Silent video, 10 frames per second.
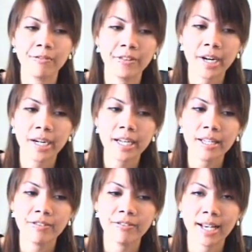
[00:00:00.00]
I'm
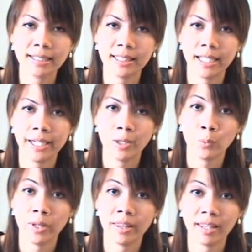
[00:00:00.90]
very
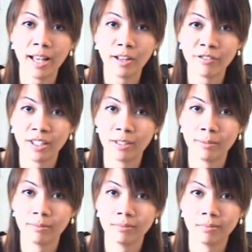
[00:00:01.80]
fascinated with
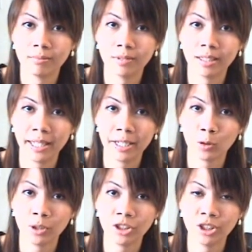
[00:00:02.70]
Elven
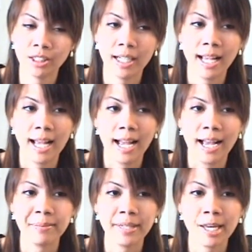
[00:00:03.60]
language.
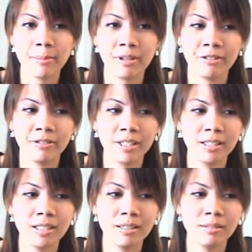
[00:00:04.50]
I became a
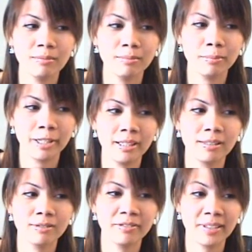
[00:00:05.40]
really
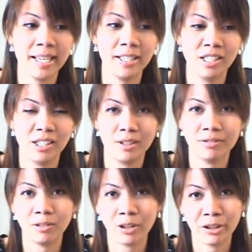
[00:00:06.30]
big fan
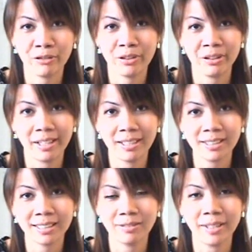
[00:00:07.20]
of Lord of the
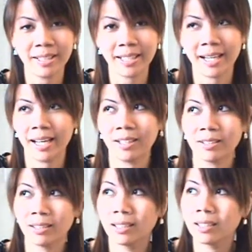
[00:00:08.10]
Rings when it got
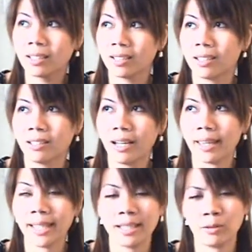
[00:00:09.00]
out.
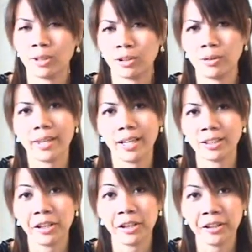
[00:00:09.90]
I think it was
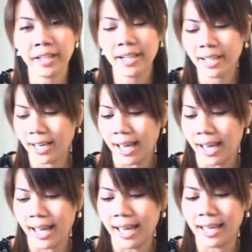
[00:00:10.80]
2003.
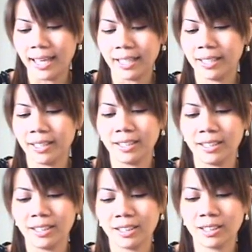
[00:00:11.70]
And
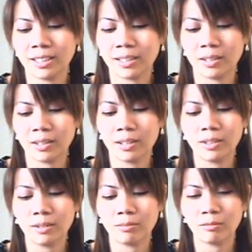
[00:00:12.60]
just
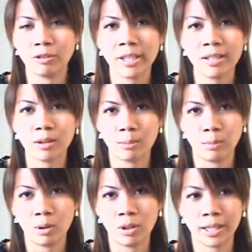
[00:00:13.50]
reading
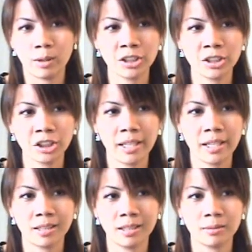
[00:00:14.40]
the book and
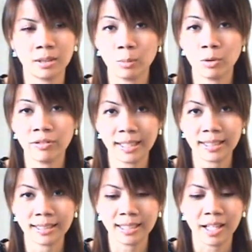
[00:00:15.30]
watching the, the
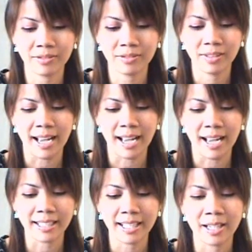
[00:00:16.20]
movie itself,
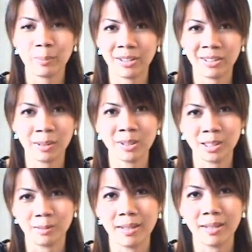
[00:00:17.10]
I kind of picked
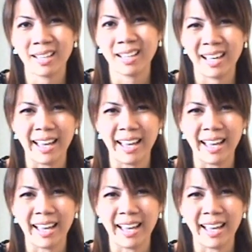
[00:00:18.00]
up some